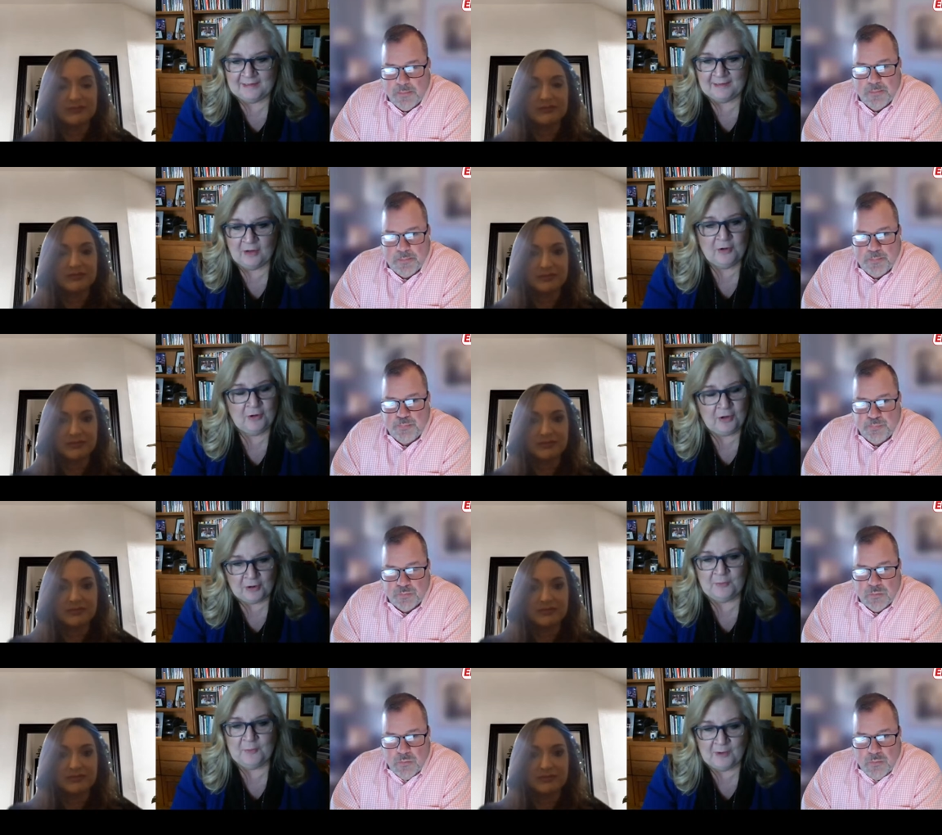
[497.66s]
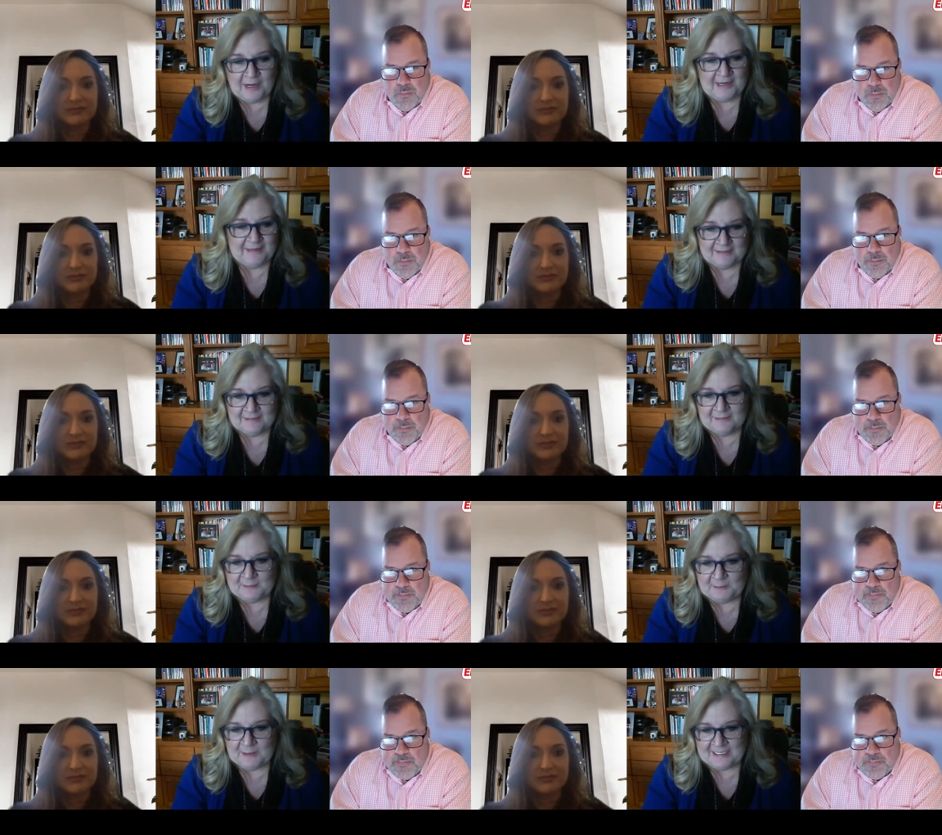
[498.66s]
Speaker 1: right. no, no, no, wait,
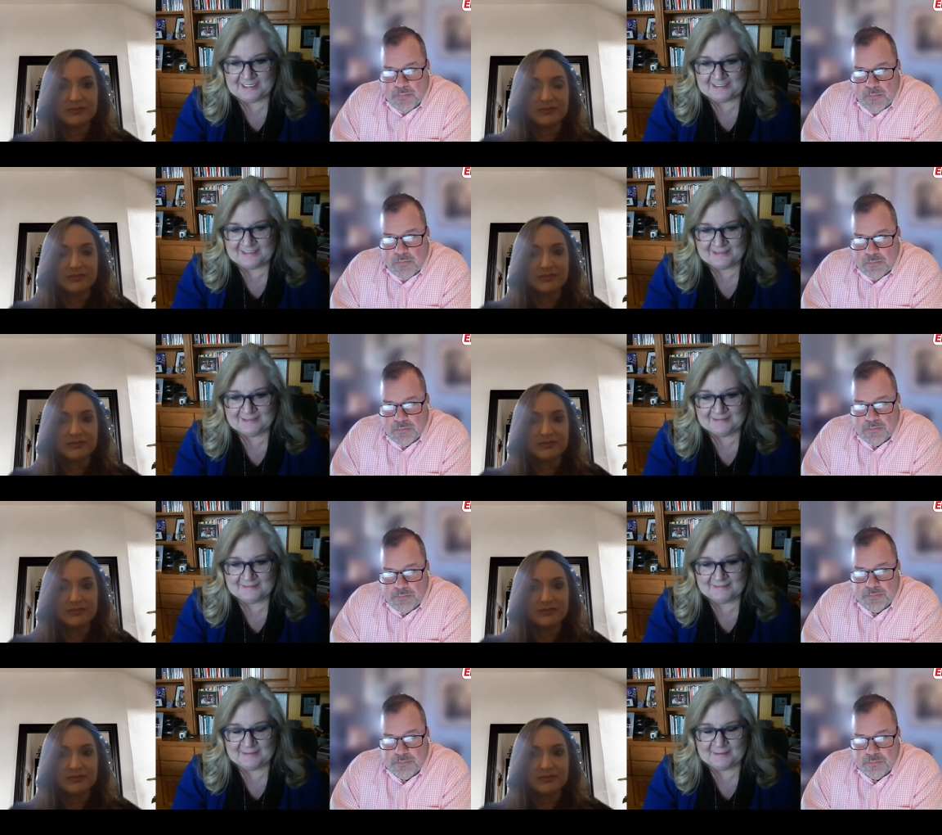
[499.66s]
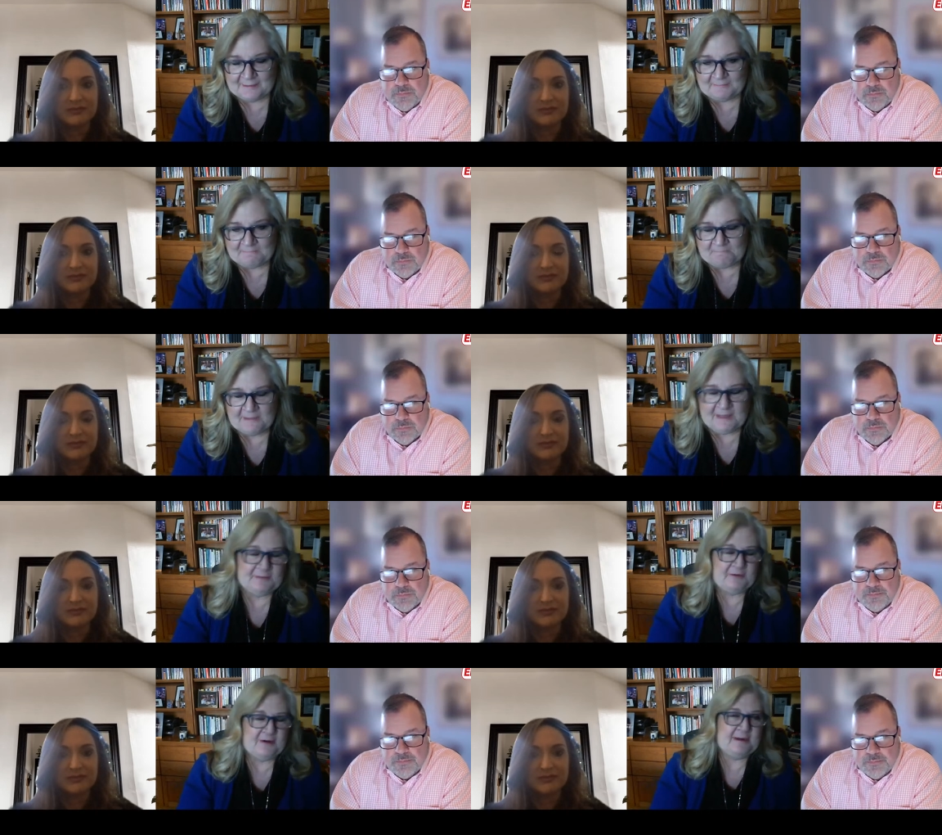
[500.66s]
wait. So yeah,
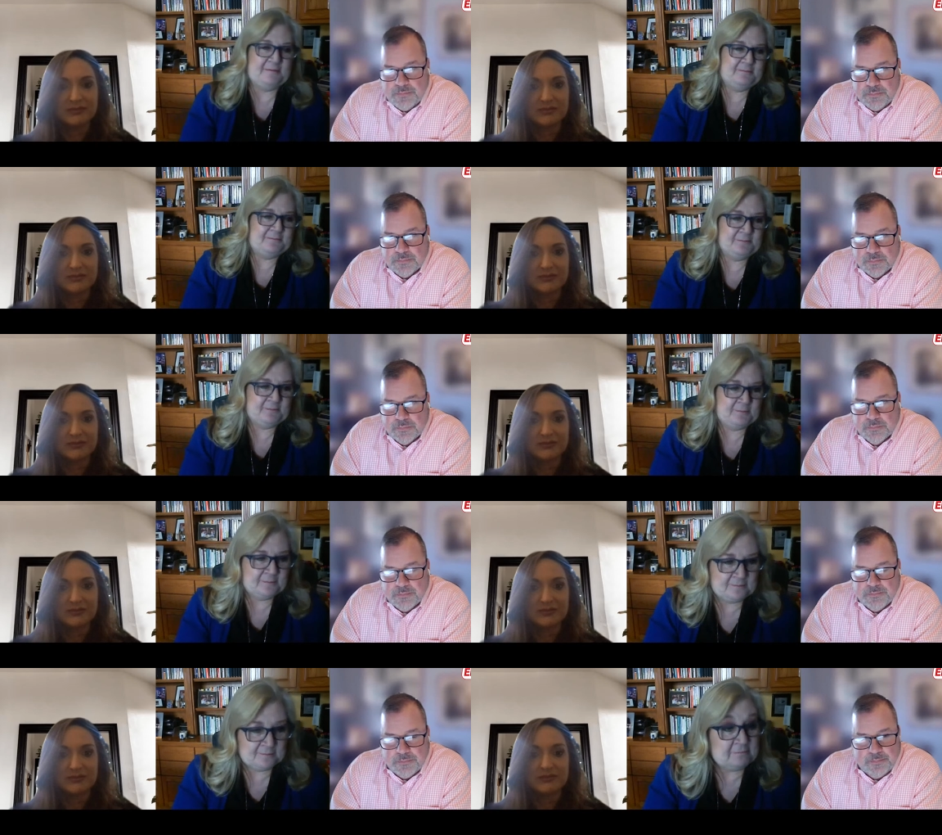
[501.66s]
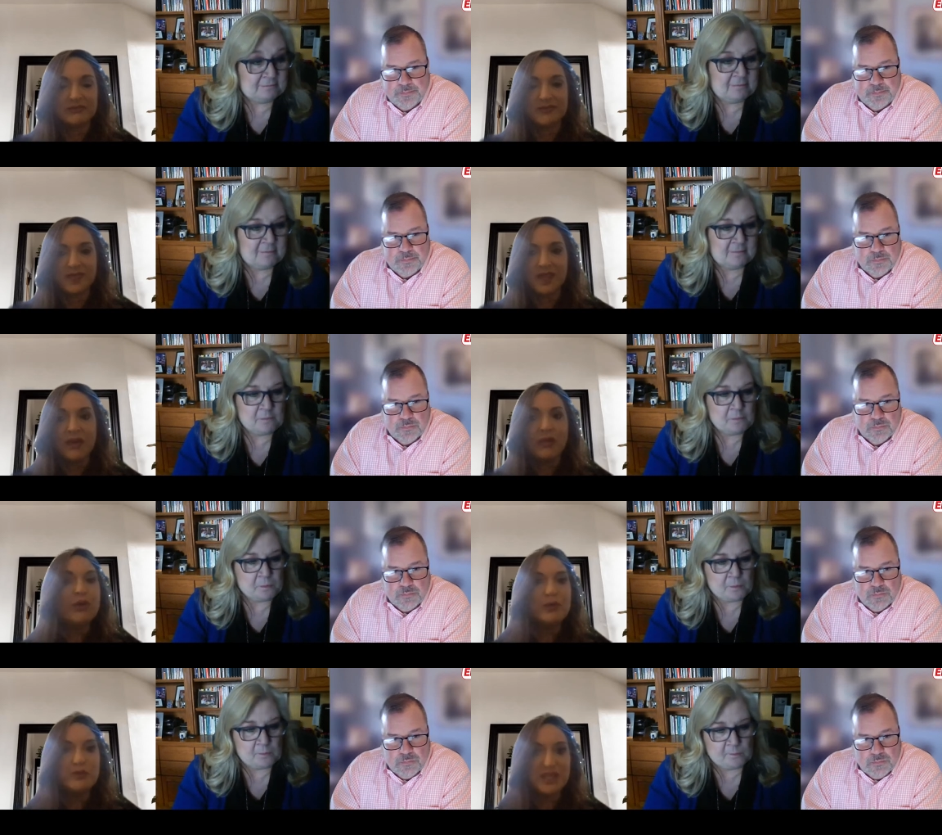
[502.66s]
it's great.
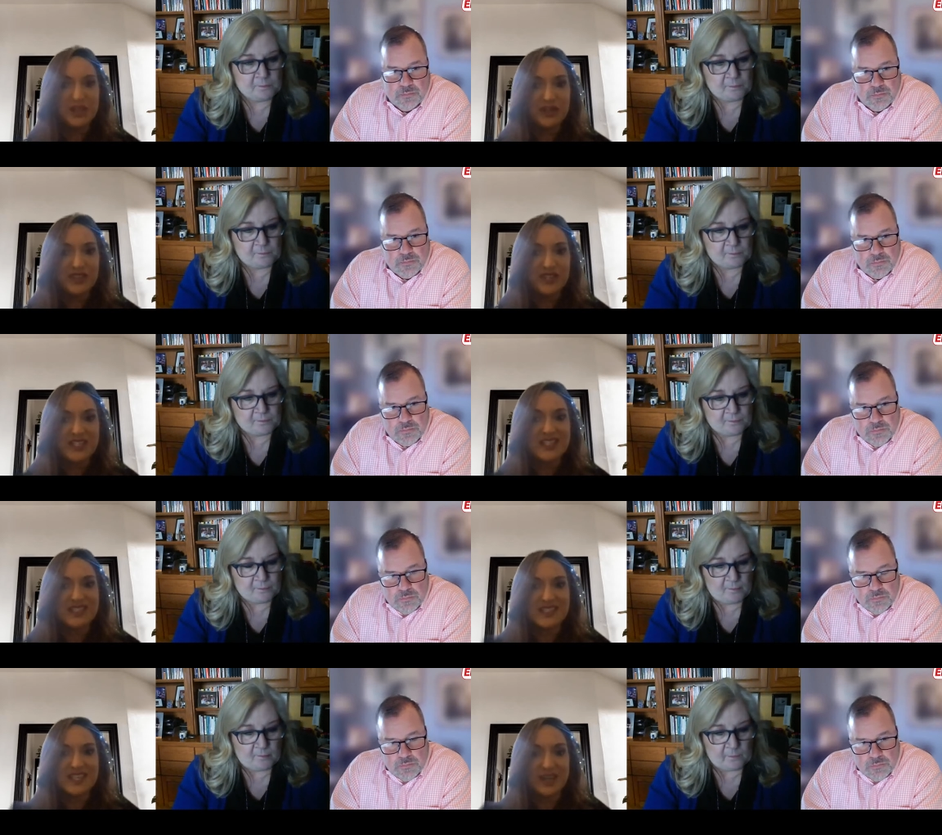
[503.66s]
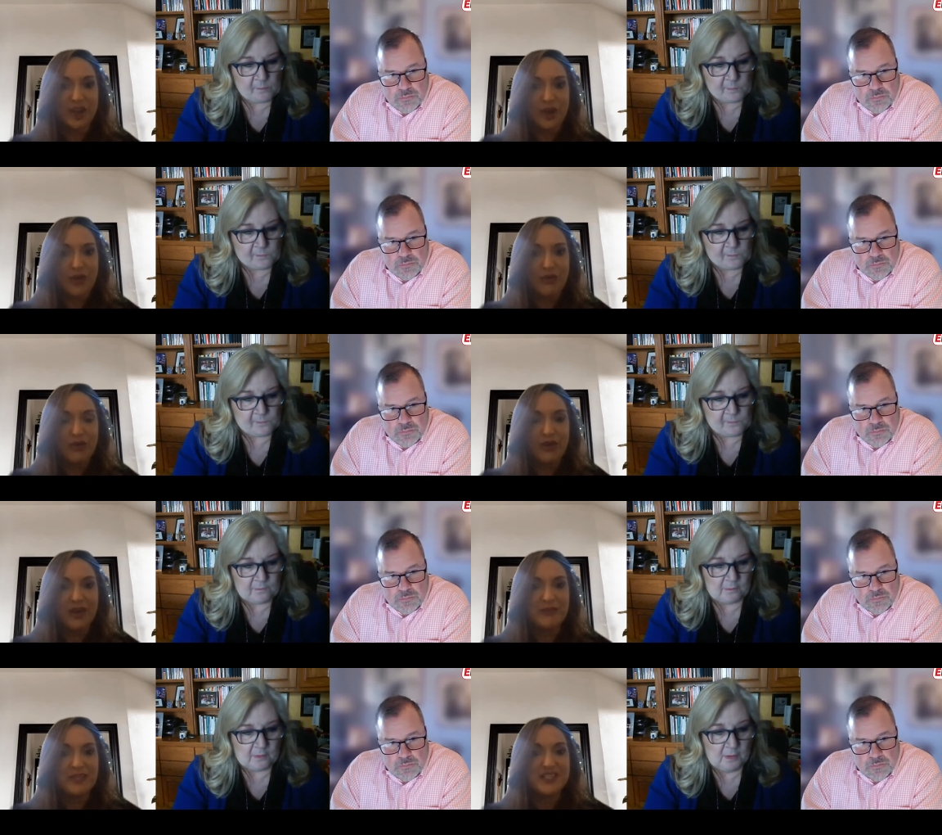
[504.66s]
Speaker 2: Or would be nervous to say no
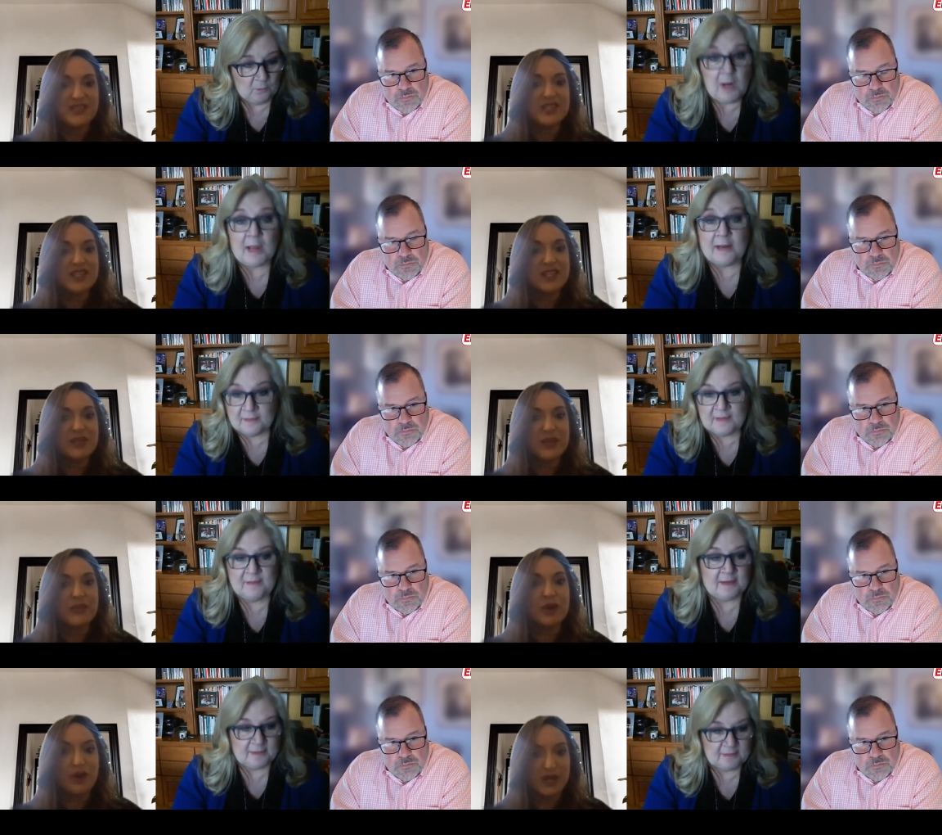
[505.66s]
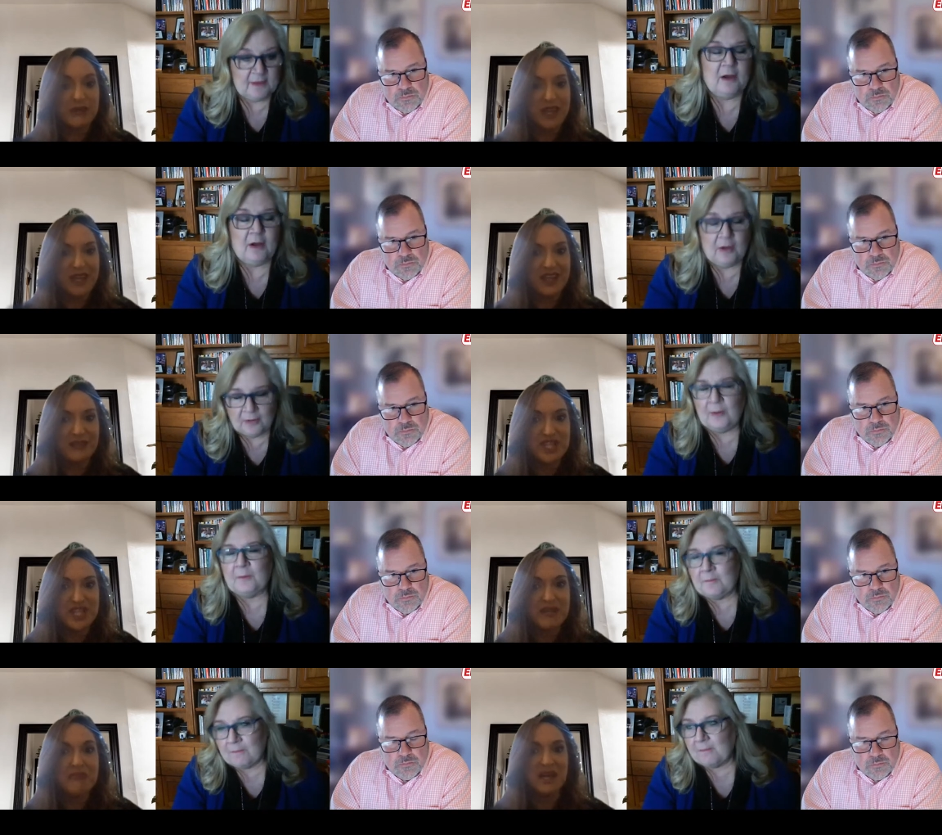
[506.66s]
um, because you said right, are right. already paying him oh.
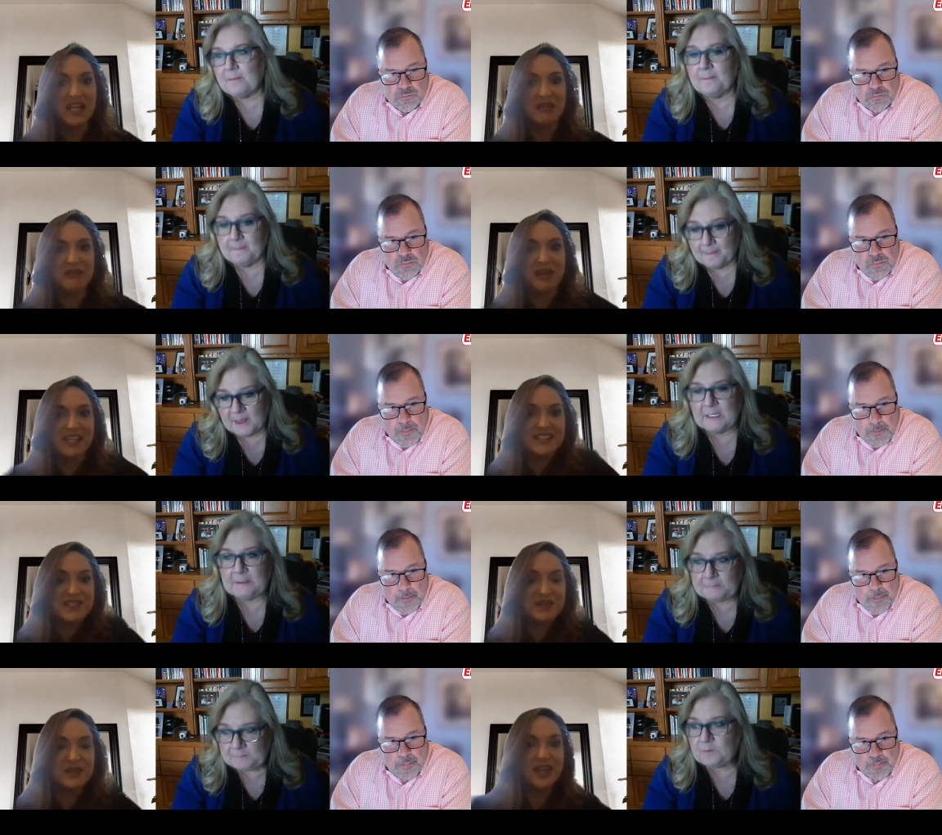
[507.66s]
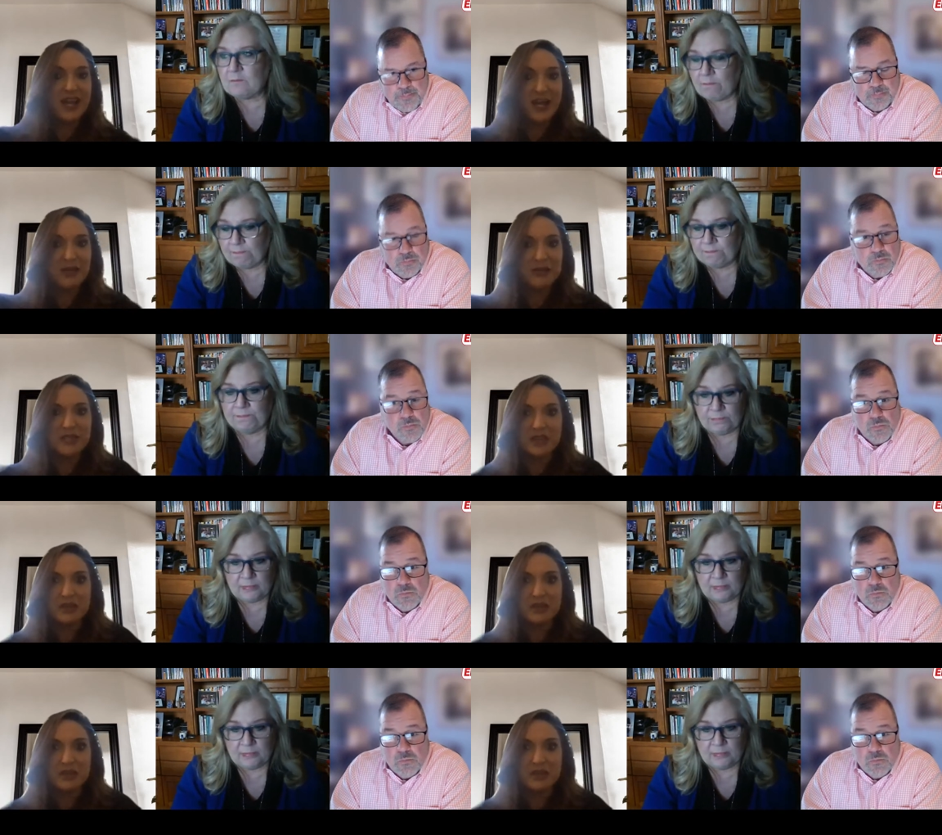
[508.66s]
GM money, right? So I would mm-hmm. be